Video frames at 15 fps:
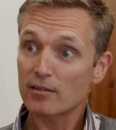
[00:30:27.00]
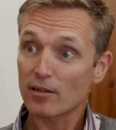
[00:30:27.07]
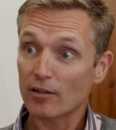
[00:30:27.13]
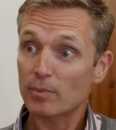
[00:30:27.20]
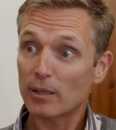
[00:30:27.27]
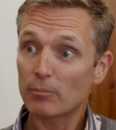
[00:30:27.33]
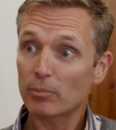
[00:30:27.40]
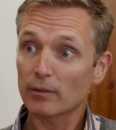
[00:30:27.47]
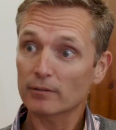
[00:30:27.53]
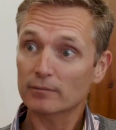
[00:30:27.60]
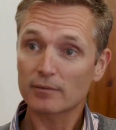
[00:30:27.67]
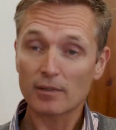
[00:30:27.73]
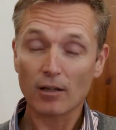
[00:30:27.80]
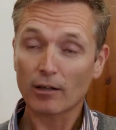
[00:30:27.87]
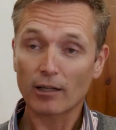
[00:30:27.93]
those people.
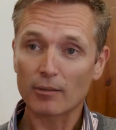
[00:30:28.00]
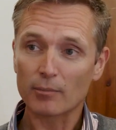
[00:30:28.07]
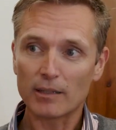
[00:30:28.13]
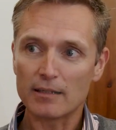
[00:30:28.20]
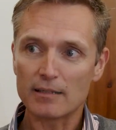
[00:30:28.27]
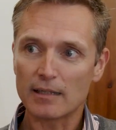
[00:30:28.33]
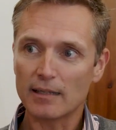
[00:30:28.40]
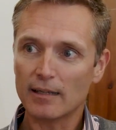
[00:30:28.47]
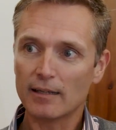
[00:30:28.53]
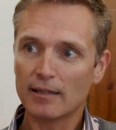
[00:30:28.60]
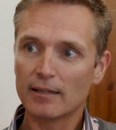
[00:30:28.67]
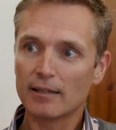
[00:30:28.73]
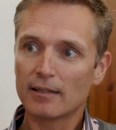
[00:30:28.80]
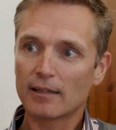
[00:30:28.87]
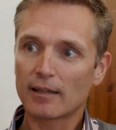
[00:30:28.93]
It's not going to be easy.
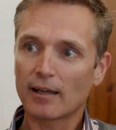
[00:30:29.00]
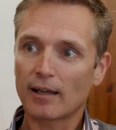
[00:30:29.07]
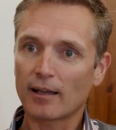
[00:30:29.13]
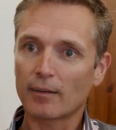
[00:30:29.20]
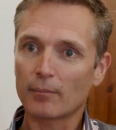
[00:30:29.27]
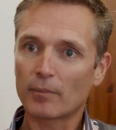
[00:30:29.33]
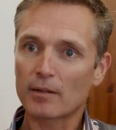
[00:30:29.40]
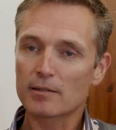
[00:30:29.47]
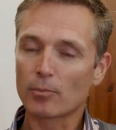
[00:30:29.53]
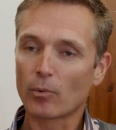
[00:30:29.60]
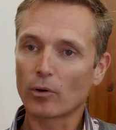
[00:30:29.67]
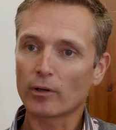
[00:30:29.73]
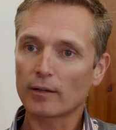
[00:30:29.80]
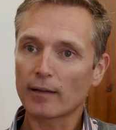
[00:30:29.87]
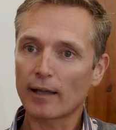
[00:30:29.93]
Um, this
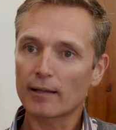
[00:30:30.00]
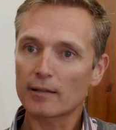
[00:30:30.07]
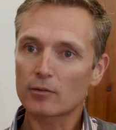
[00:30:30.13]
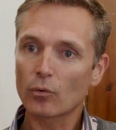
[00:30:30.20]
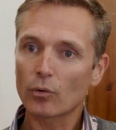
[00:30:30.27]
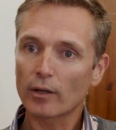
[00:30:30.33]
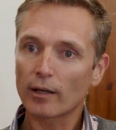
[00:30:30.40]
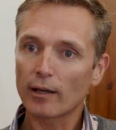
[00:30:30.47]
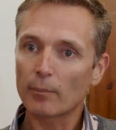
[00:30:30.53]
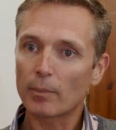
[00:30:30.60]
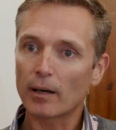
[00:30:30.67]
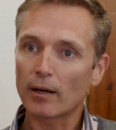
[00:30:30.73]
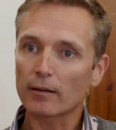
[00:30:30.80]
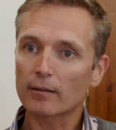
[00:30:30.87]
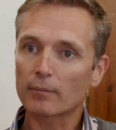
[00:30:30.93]
morning they're talking
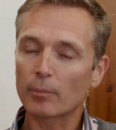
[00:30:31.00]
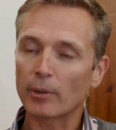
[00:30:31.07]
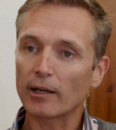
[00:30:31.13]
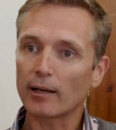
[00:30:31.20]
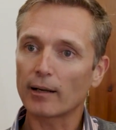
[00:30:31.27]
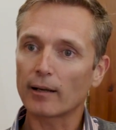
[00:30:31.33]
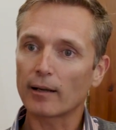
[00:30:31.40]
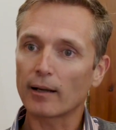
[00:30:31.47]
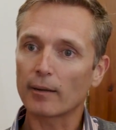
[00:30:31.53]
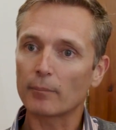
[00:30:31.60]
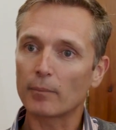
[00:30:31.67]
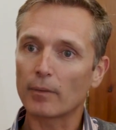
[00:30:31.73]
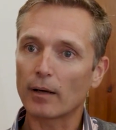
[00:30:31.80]
about bringing um,